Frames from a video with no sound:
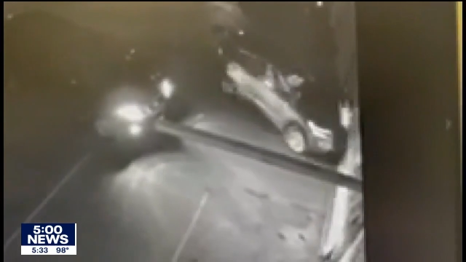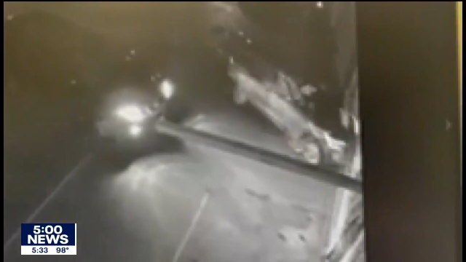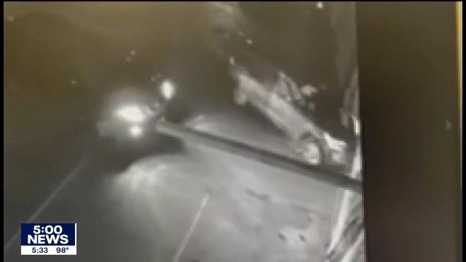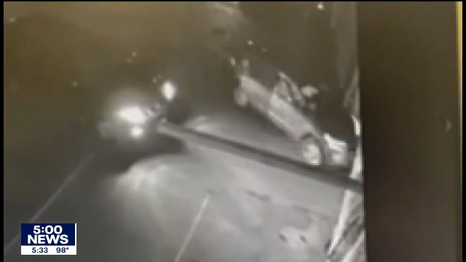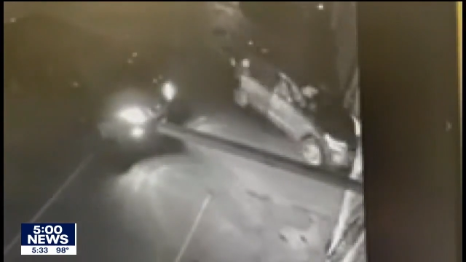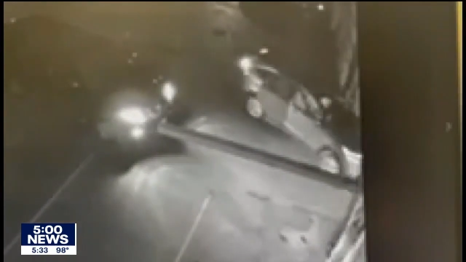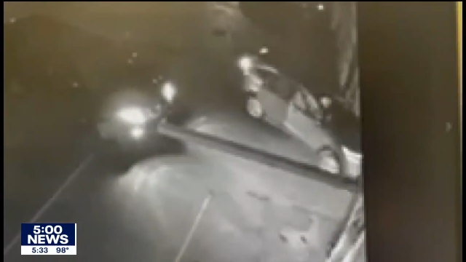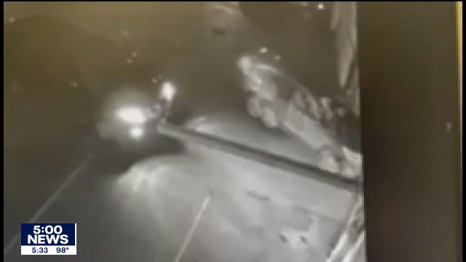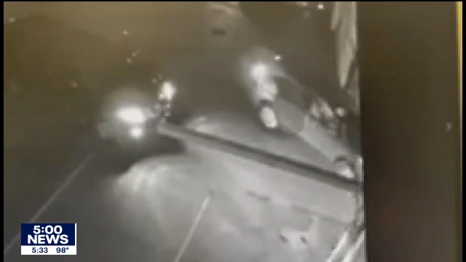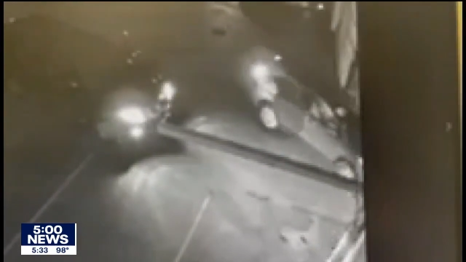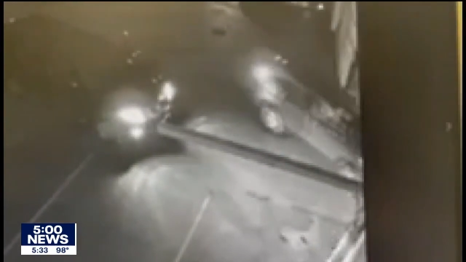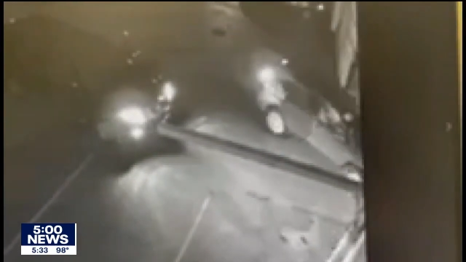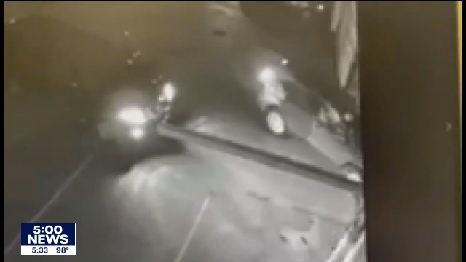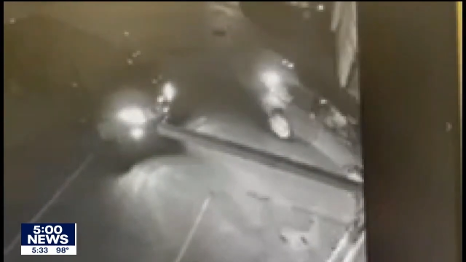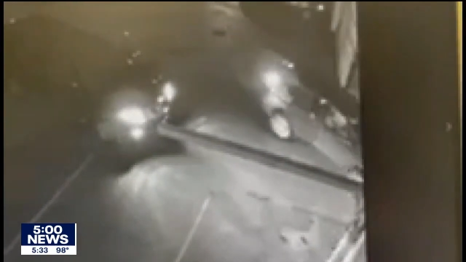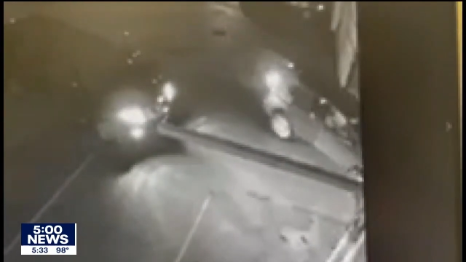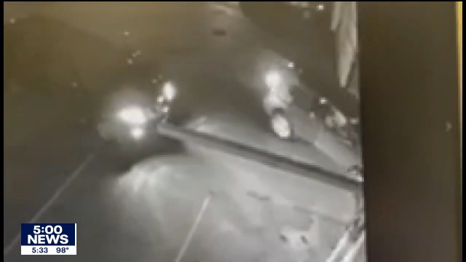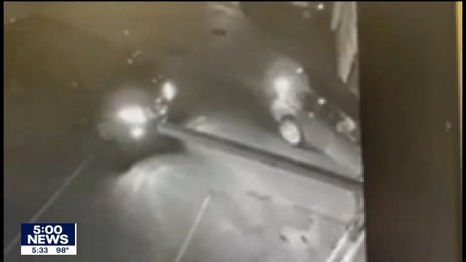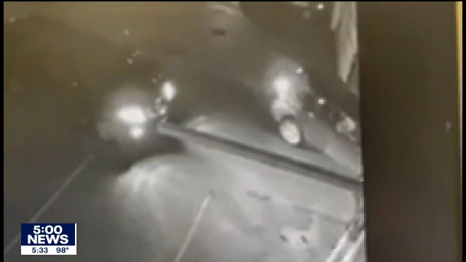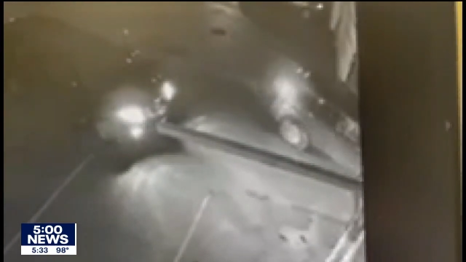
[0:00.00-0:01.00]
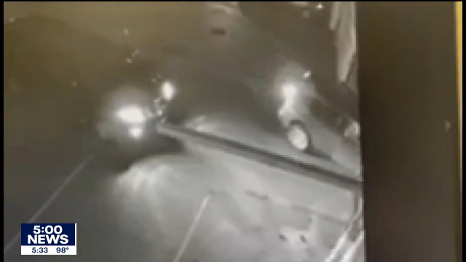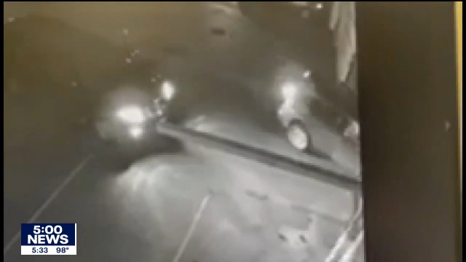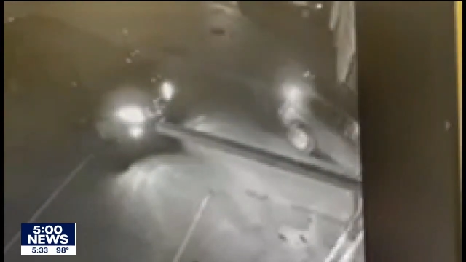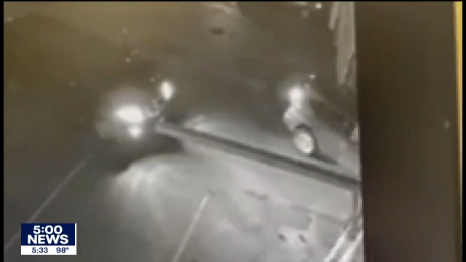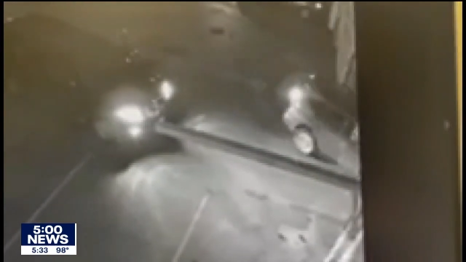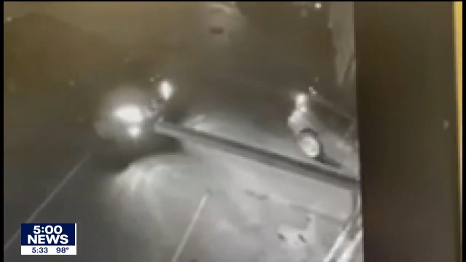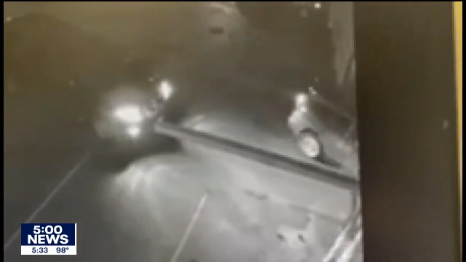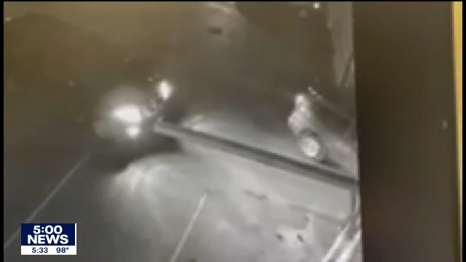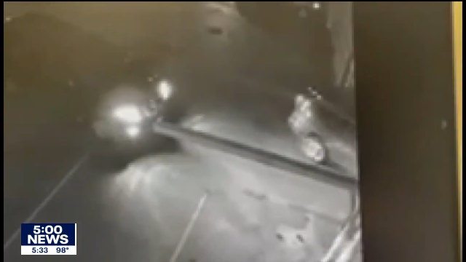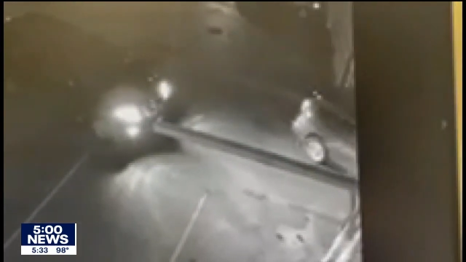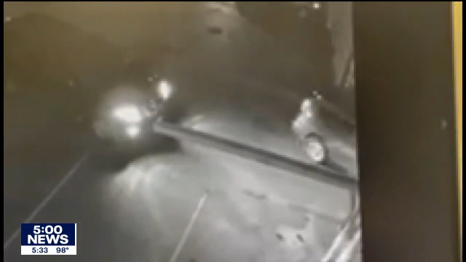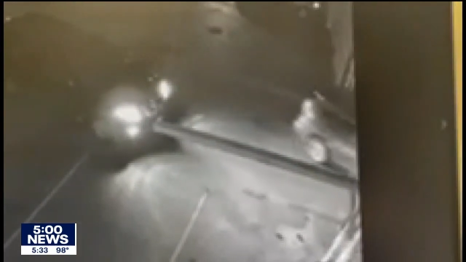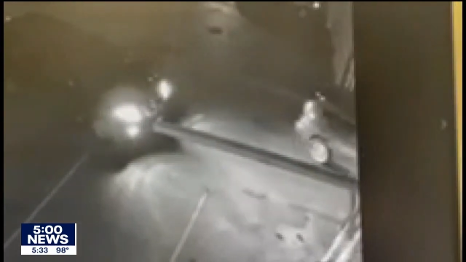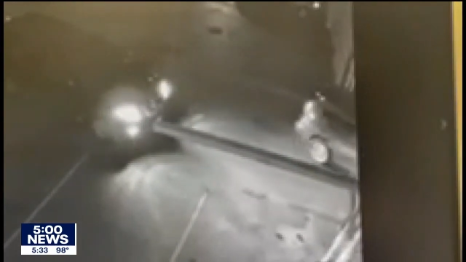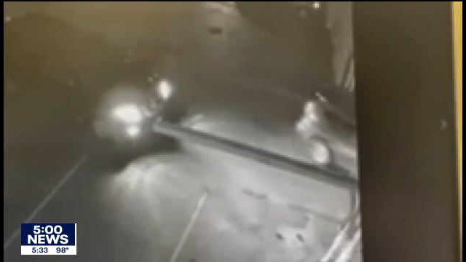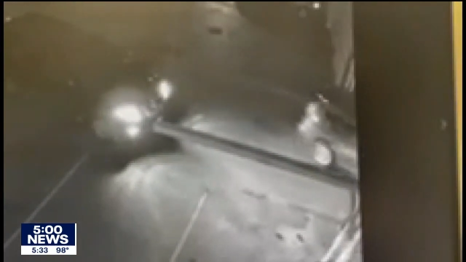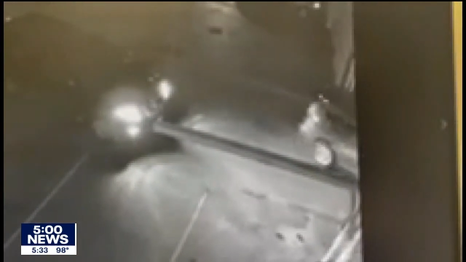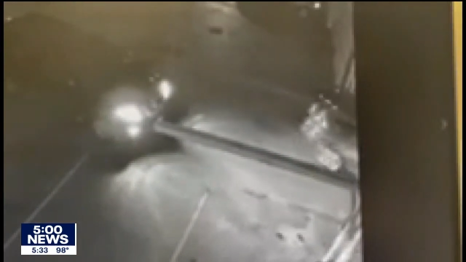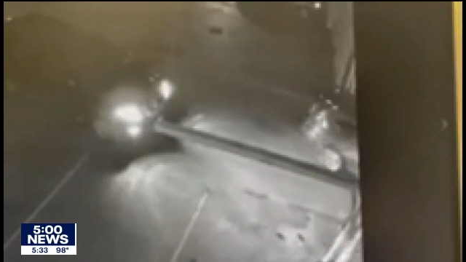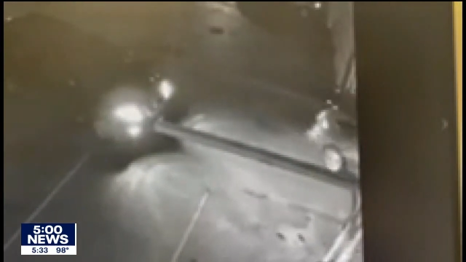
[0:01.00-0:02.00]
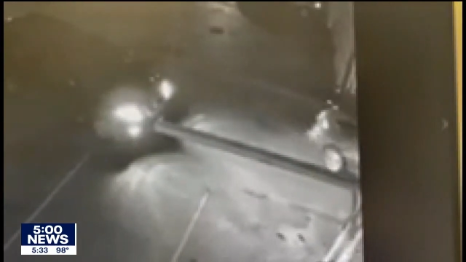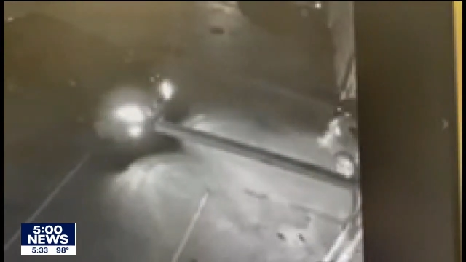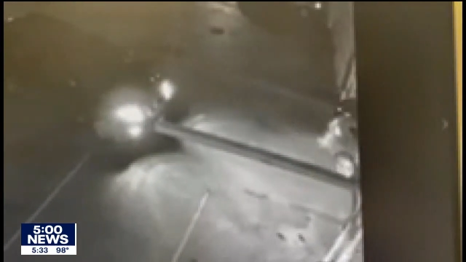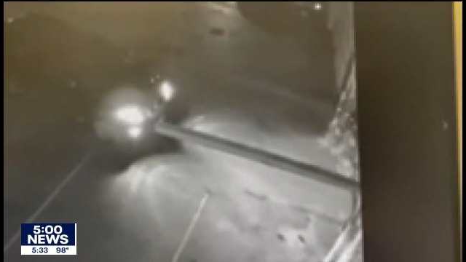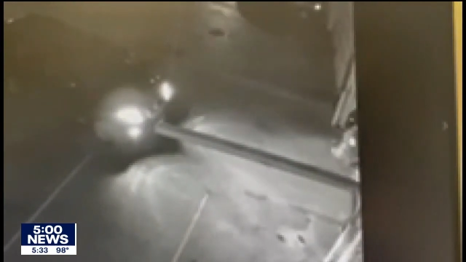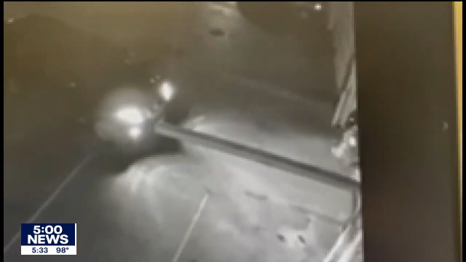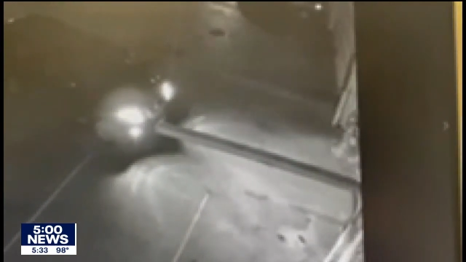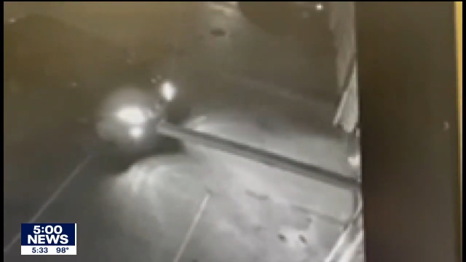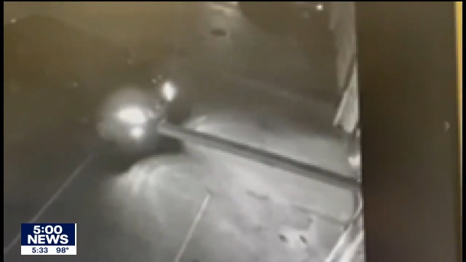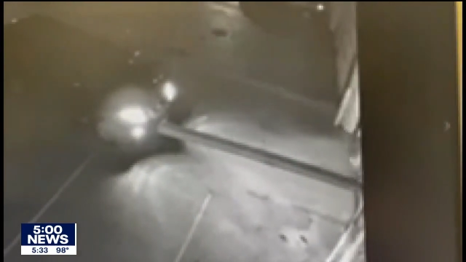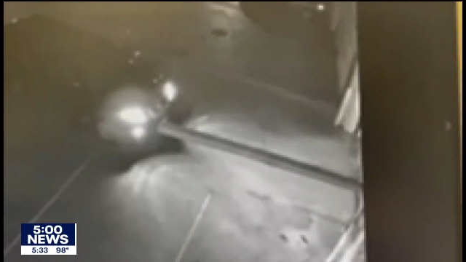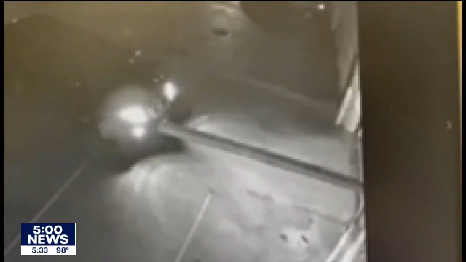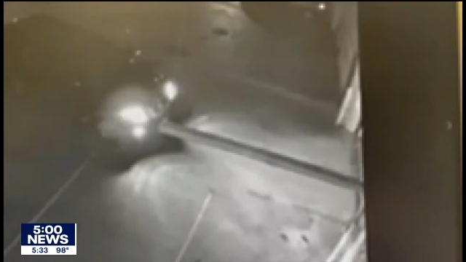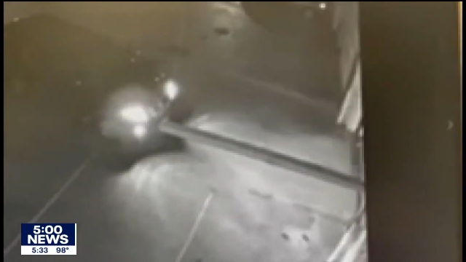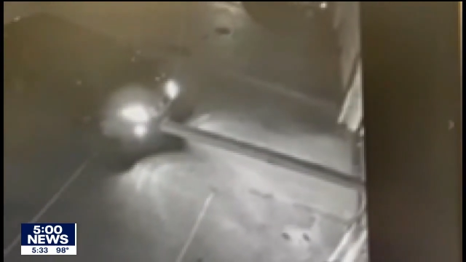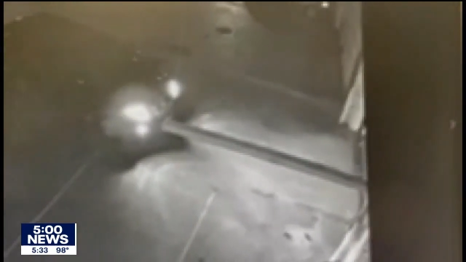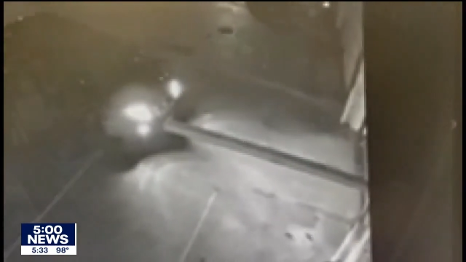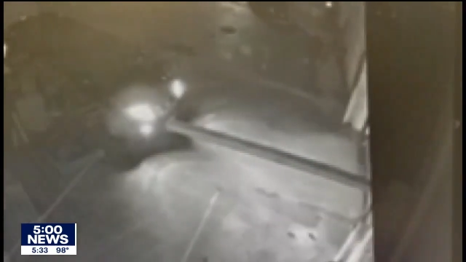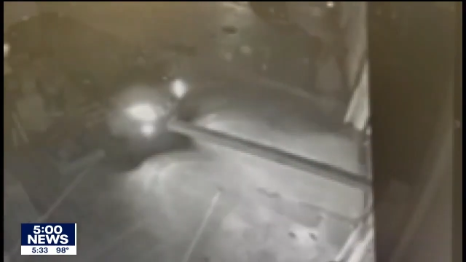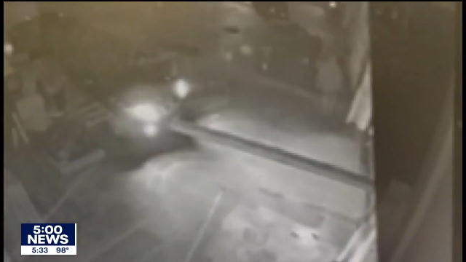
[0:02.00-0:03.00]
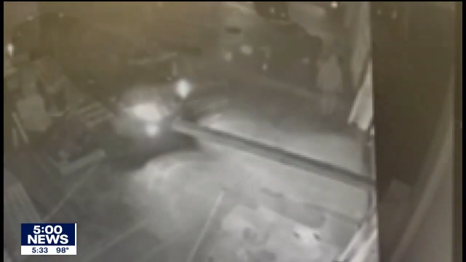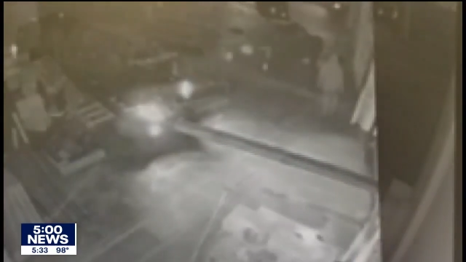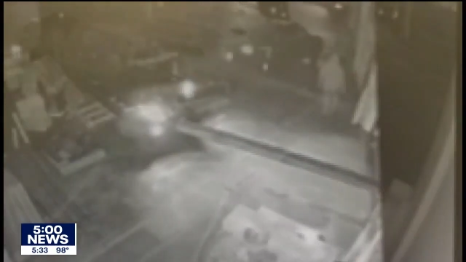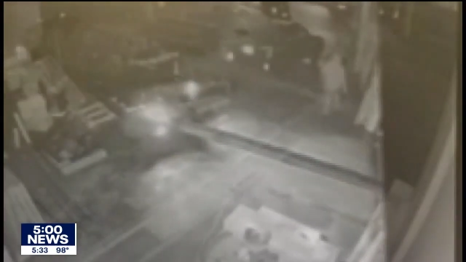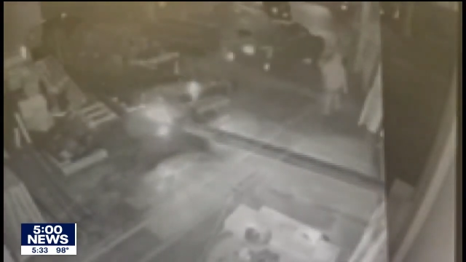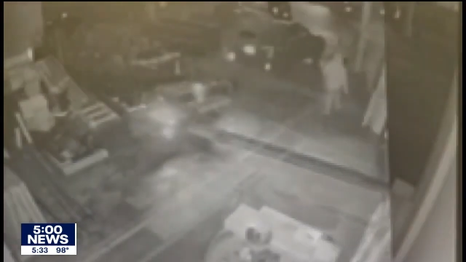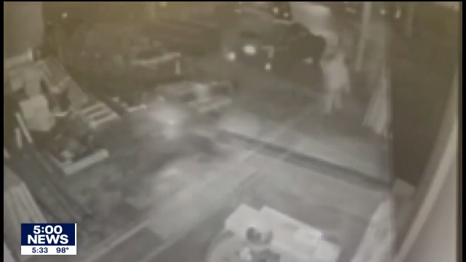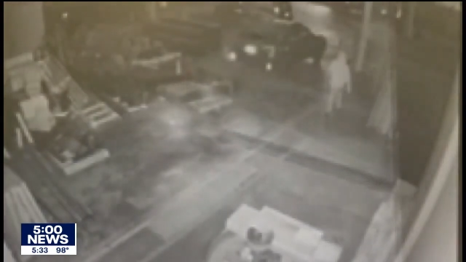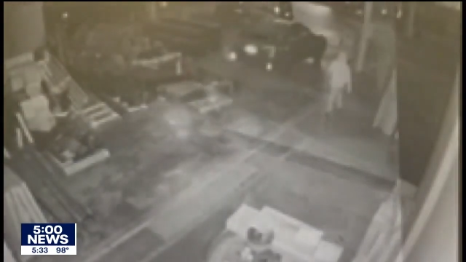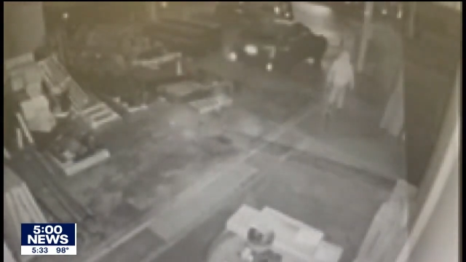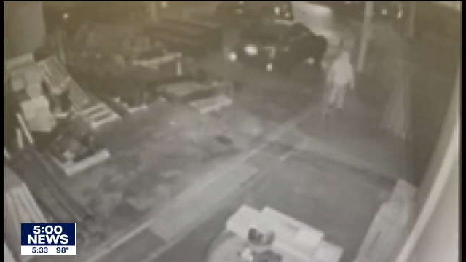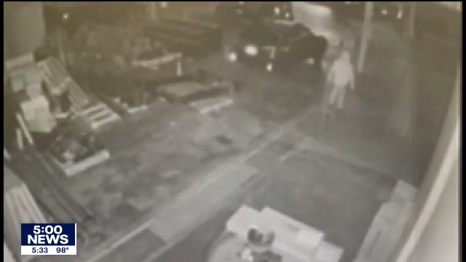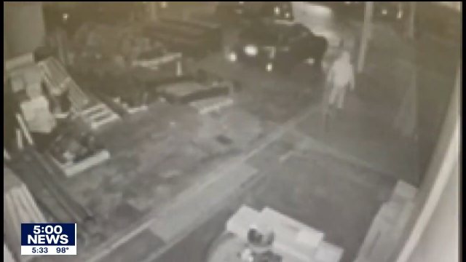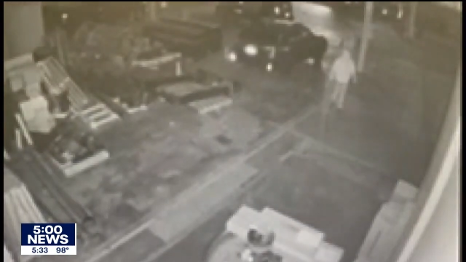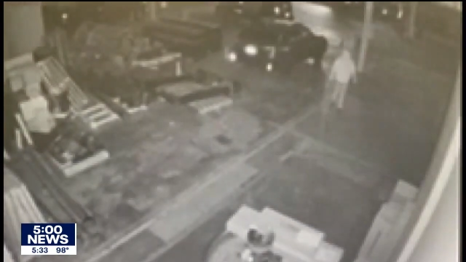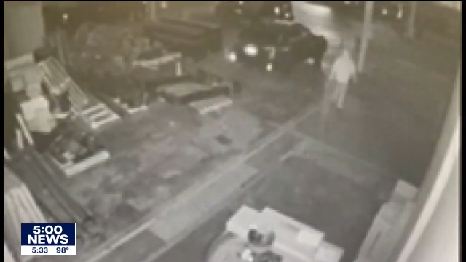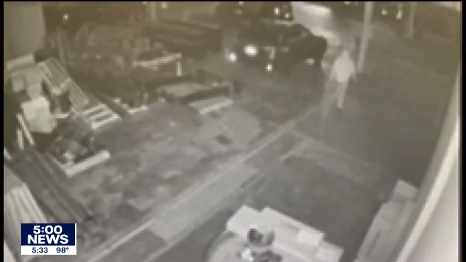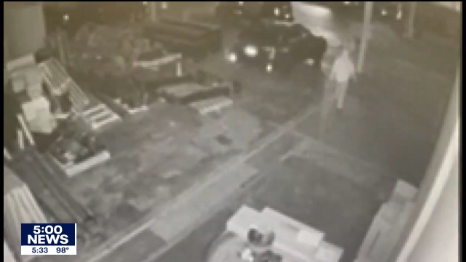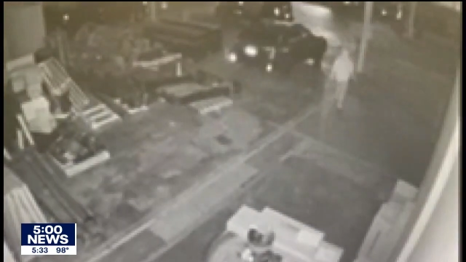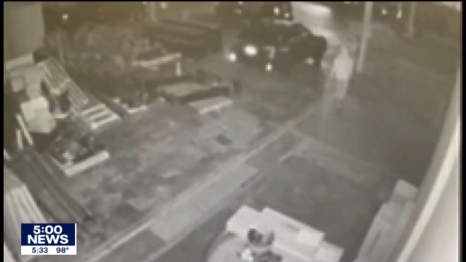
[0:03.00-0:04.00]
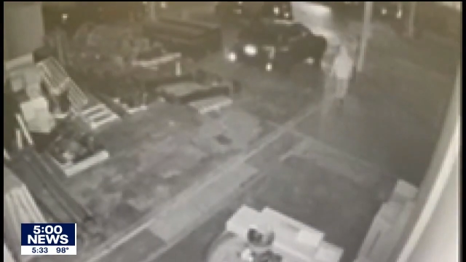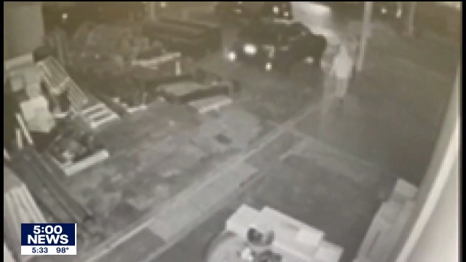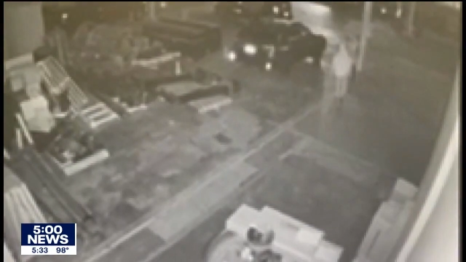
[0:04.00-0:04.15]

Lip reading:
[unreadable: no face in view]